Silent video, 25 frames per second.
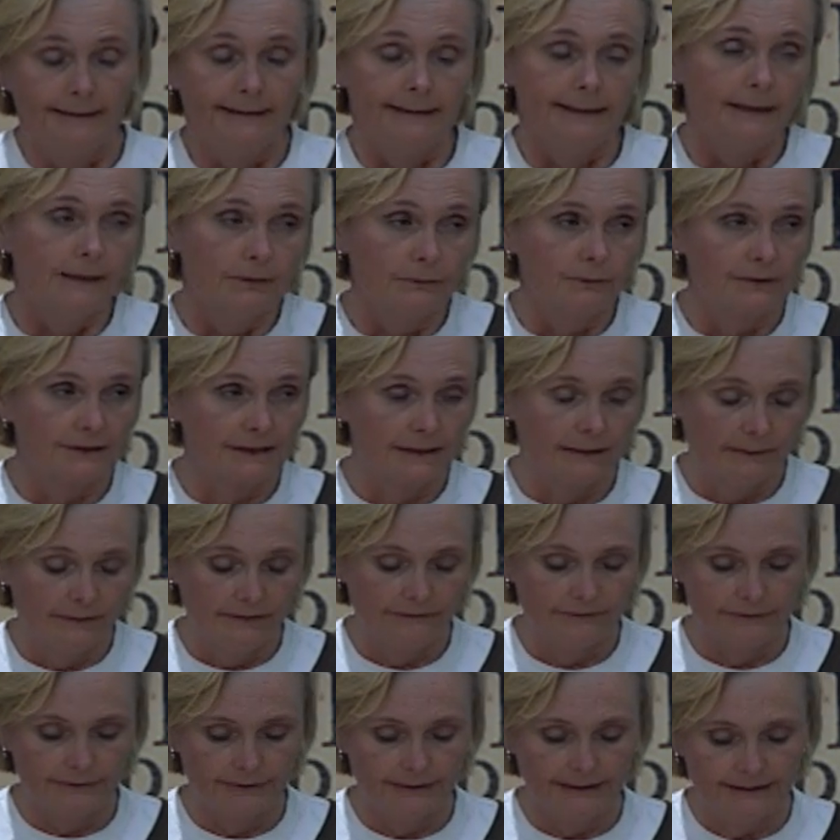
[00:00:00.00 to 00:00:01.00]
It was,
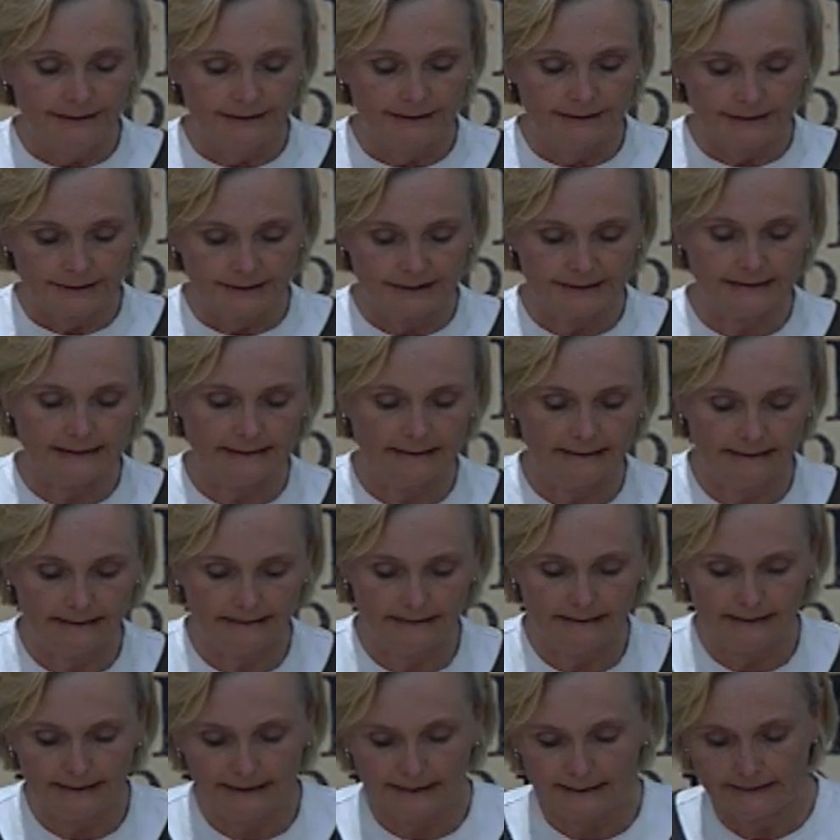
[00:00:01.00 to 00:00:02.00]
however, easier said
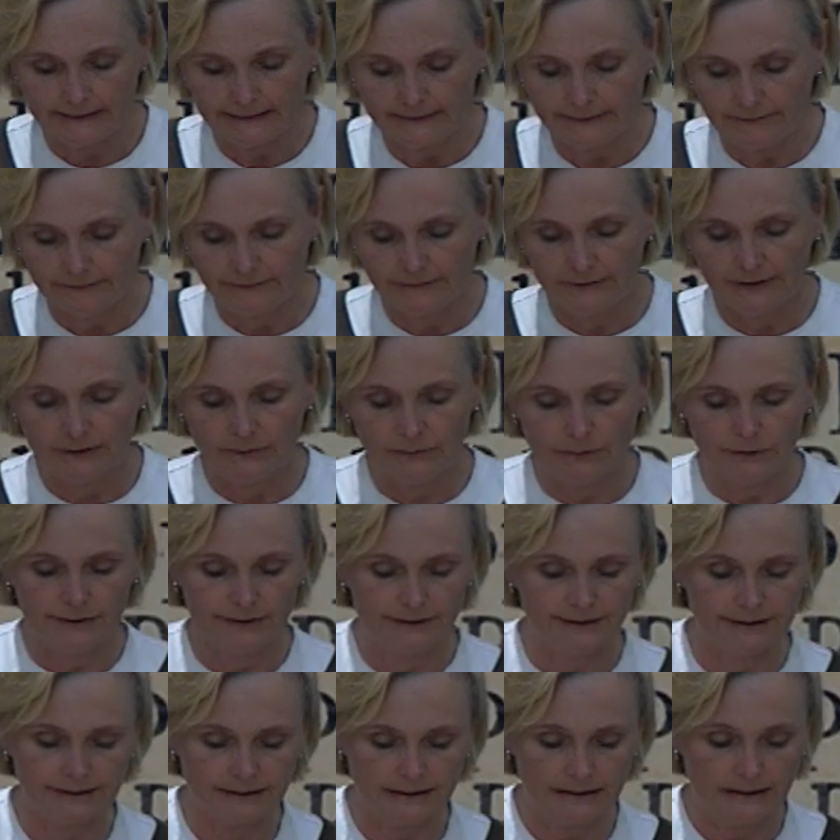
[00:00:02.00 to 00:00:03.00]
than done. There
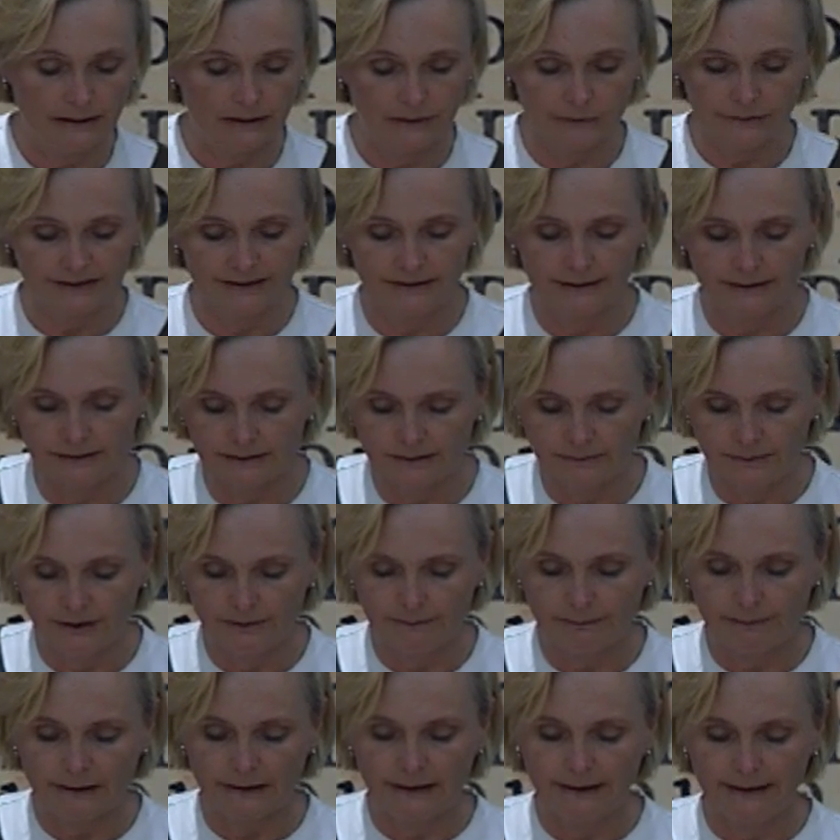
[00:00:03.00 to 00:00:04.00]
was no system in
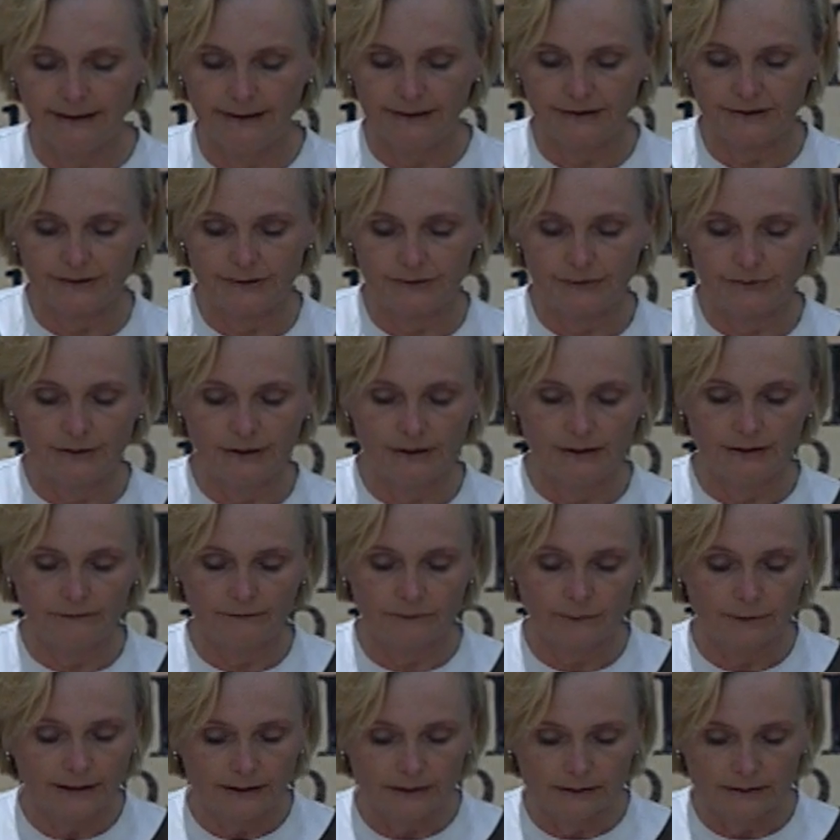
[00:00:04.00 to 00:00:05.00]
place to give
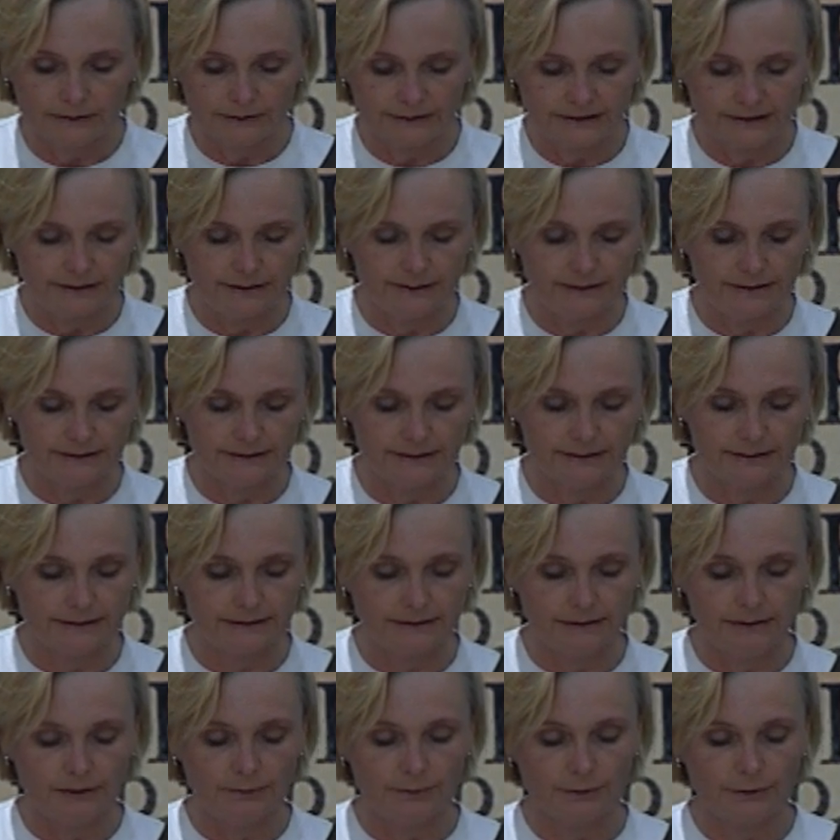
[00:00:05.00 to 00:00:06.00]
regular citizens
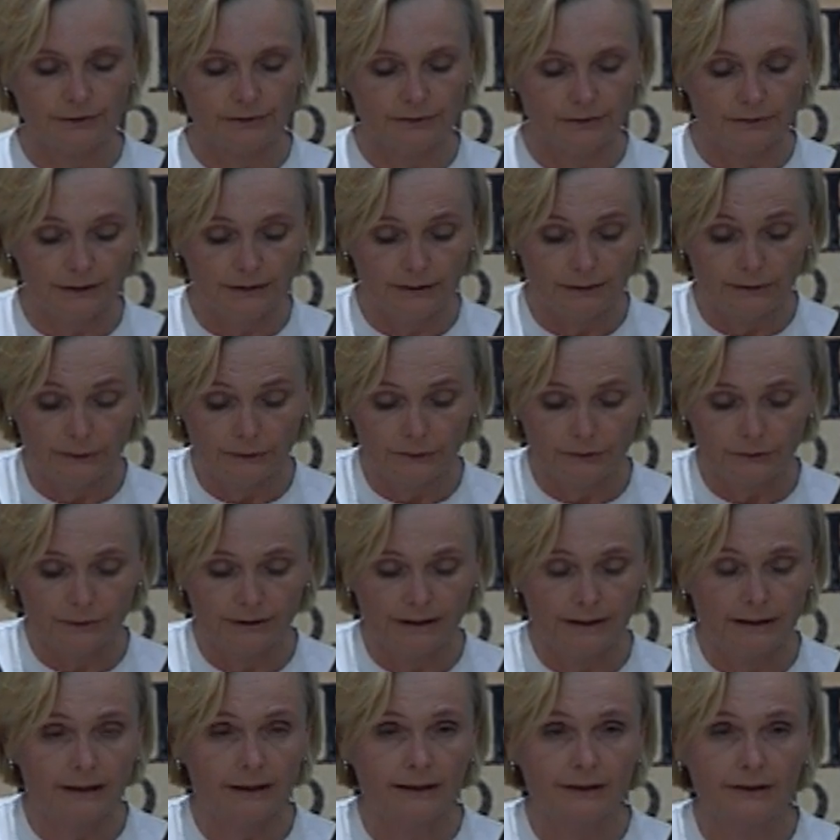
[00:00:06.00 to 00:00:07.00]
the opportunity to
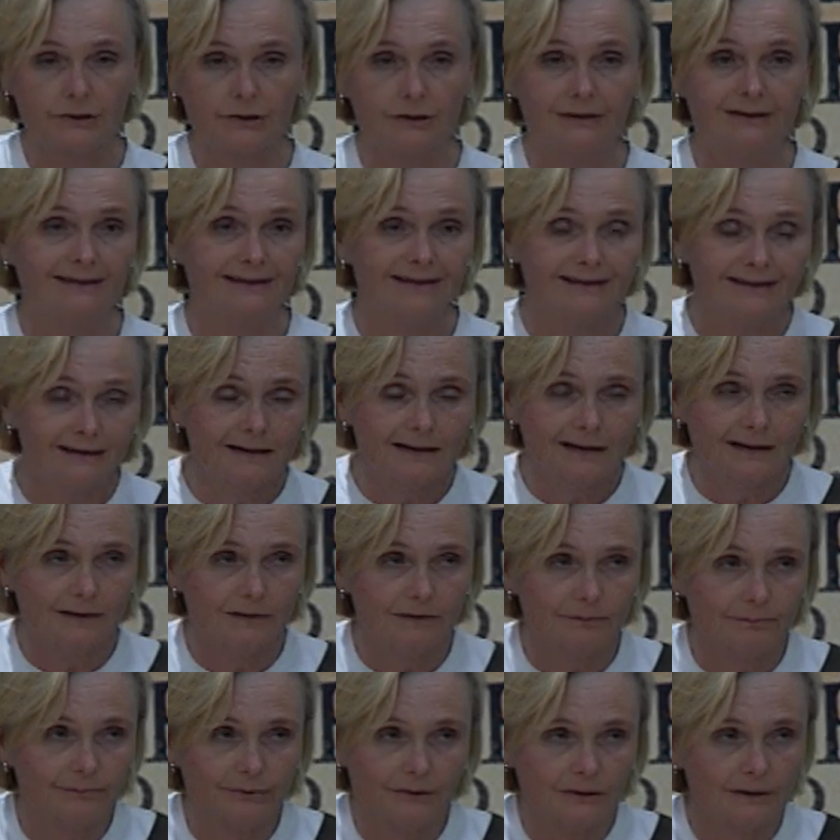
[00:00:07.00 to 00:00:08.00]
engage in any kind
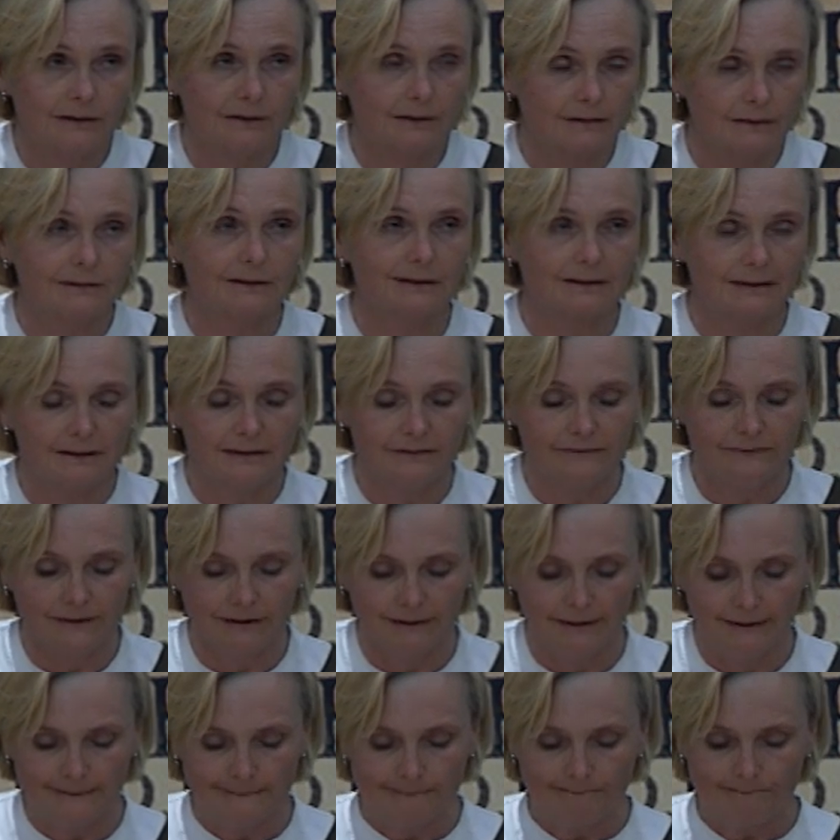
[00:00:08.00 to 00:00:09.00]
of political
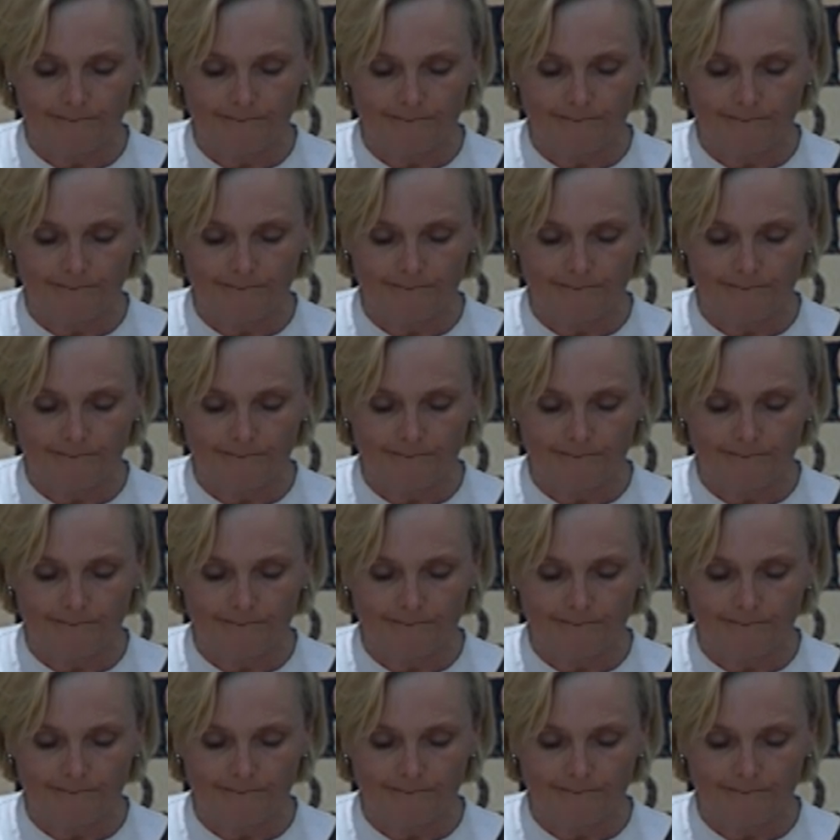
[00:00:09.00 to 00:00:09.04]
activity